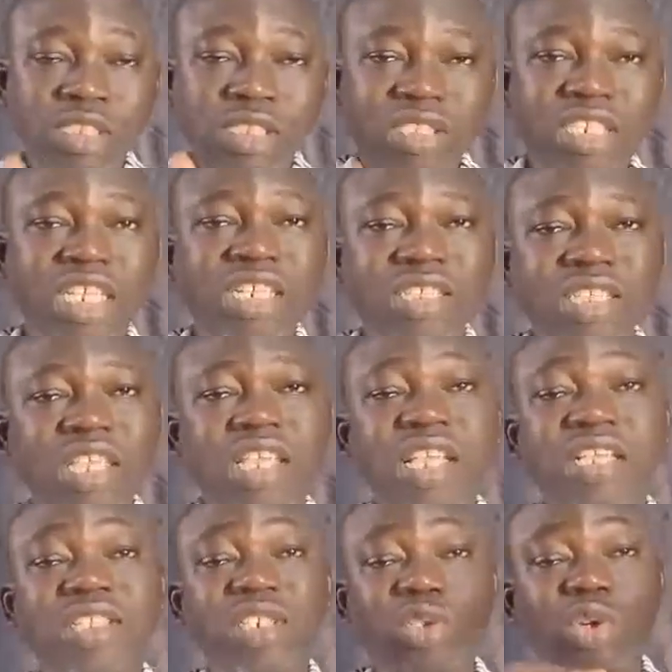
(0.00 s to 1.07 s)
This
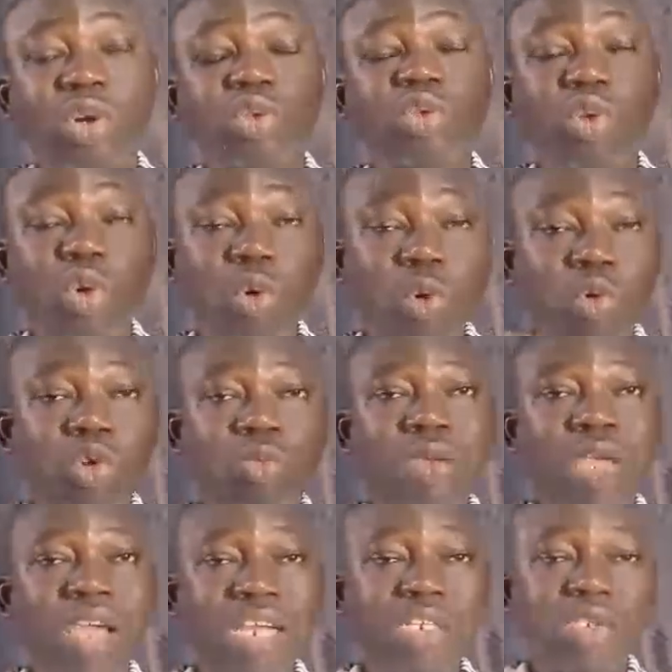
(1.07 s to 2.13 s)
is the Dr.
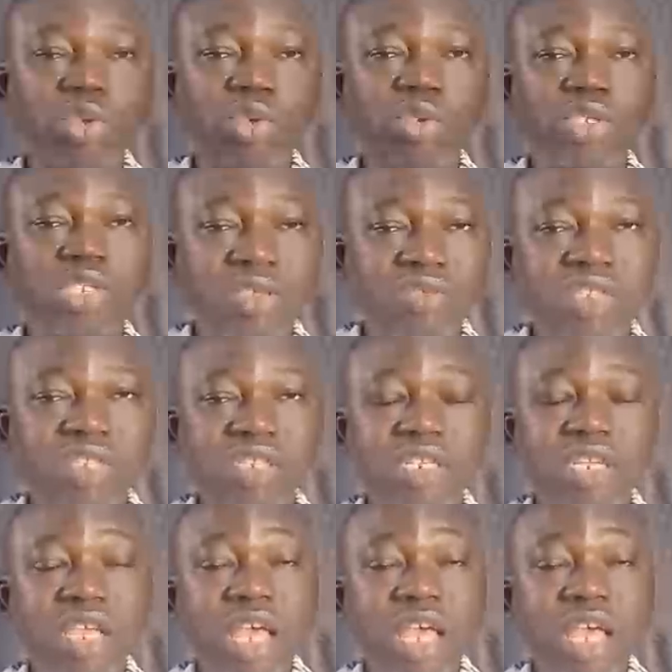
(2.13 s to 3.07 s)
Olugbengade TV,